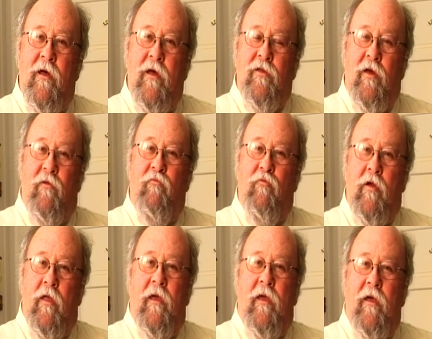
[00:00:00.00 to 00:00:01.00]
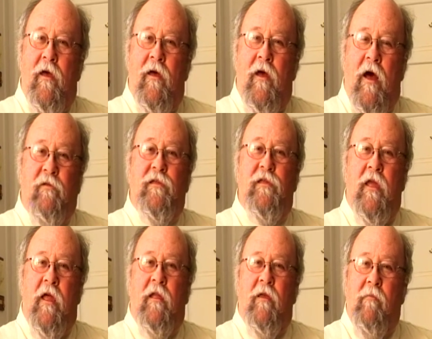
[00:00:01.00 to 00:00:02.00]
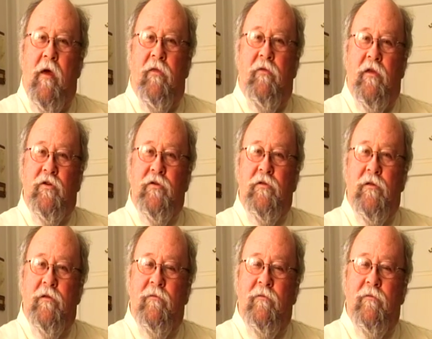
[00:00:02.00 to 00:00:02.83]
So I had really outstanding math teachers.